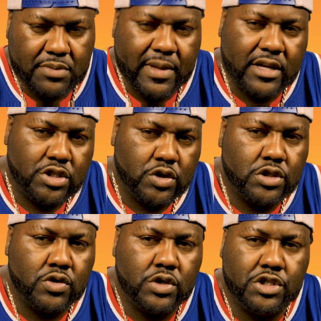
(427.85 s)
to make a short
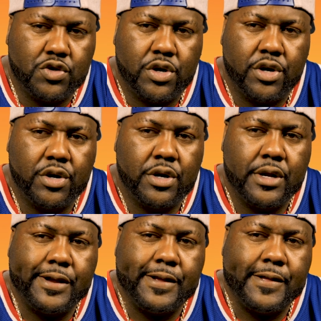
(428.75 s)
story shorter,
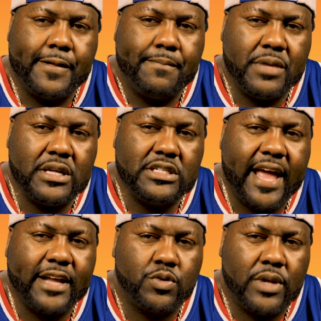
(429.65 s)
me and
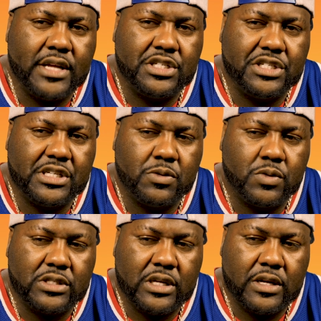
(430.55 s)
Jack's relationship
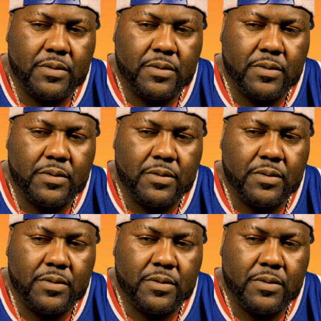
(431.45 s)
was